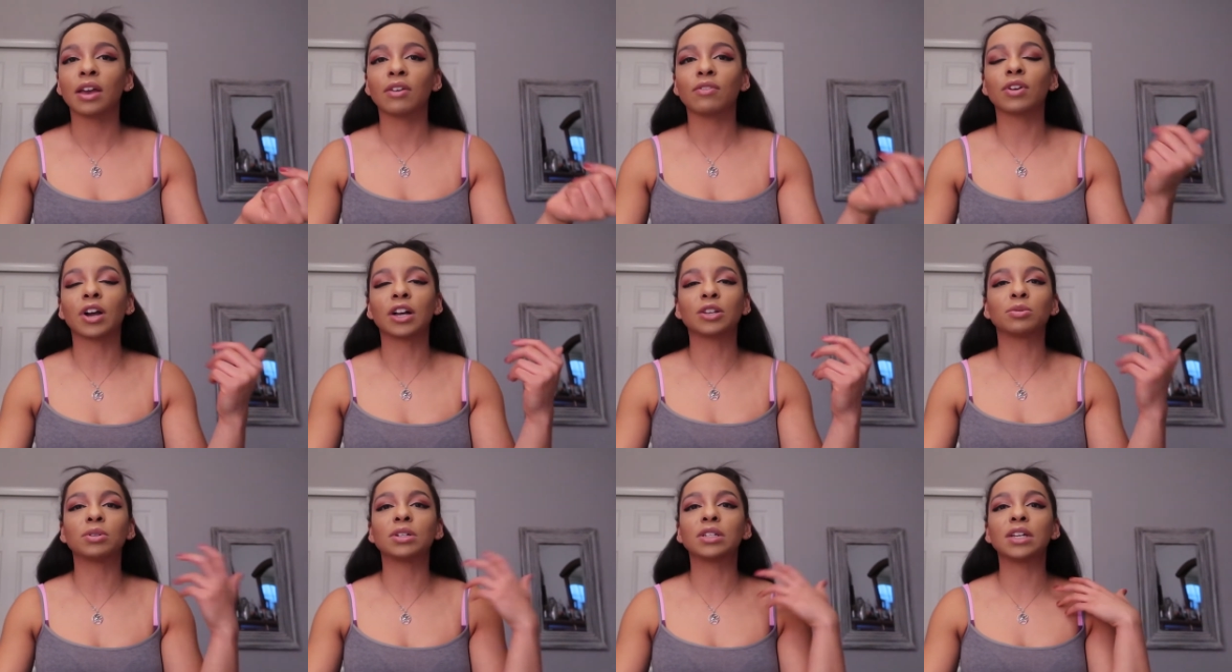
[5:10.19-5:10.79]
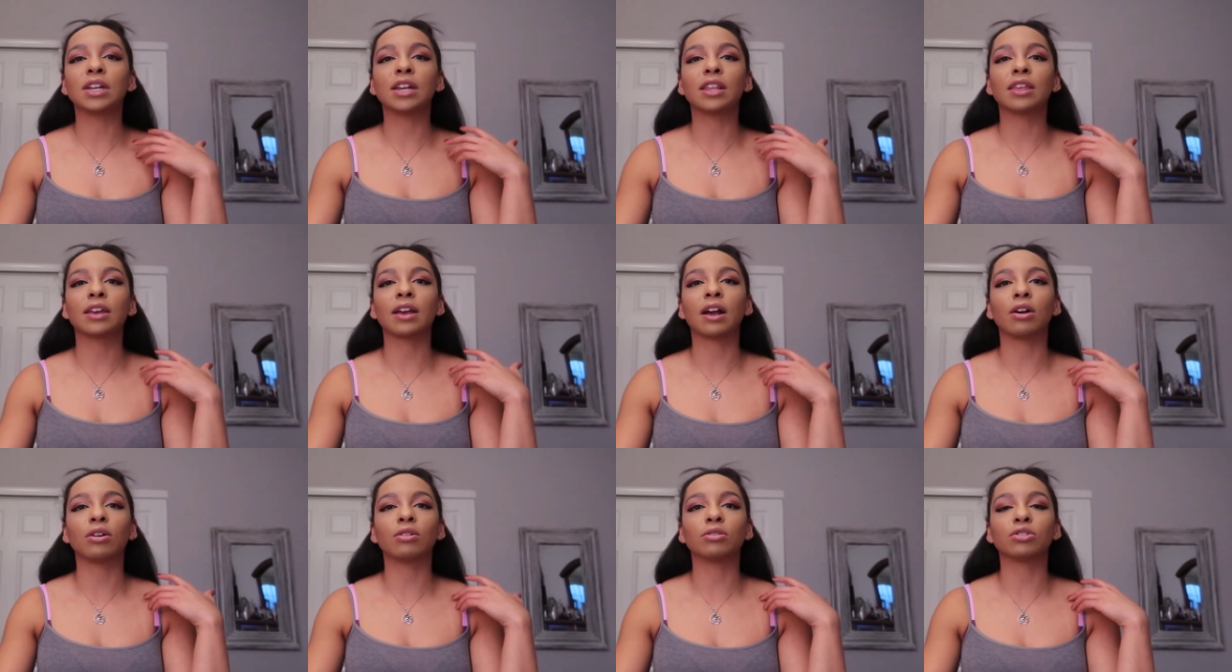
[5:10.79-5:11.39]
If you guys want to see
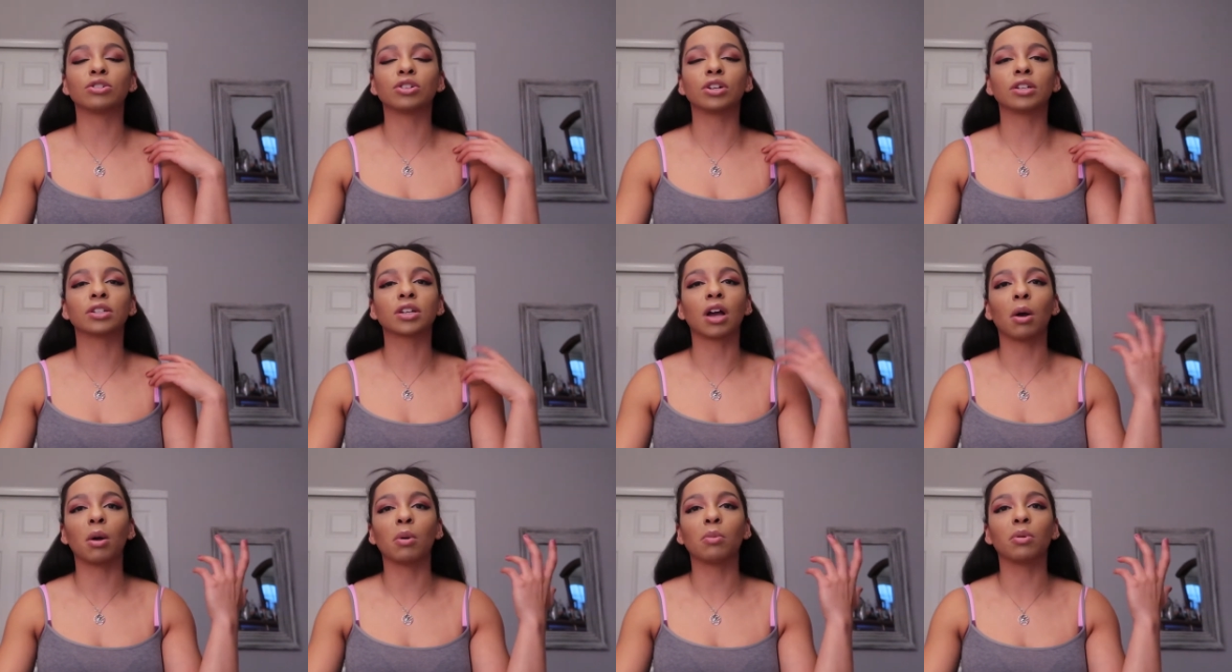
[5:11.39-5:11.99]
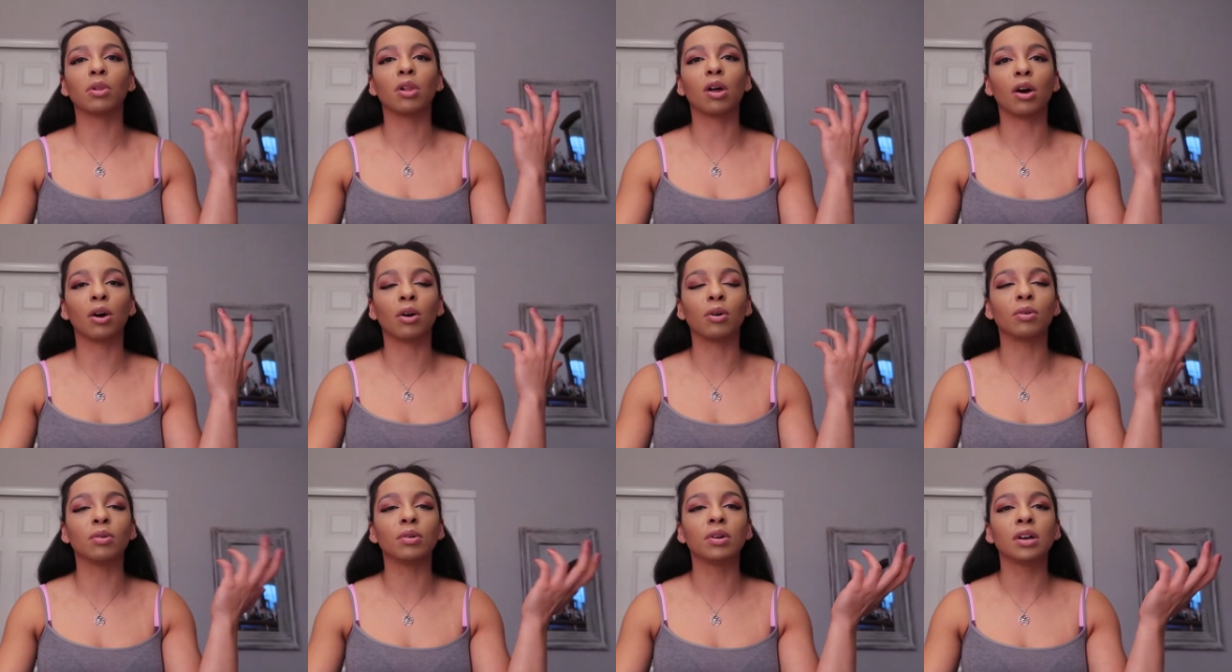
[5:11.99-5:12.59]
anything else, just comment
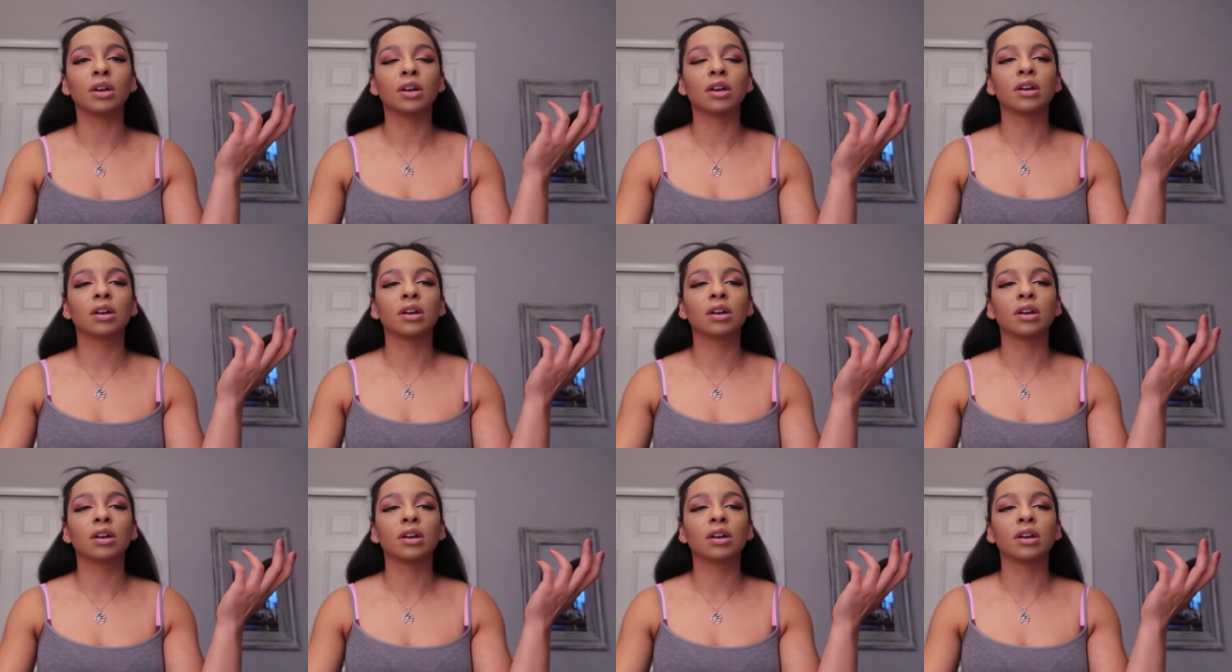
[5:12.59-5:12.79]
below.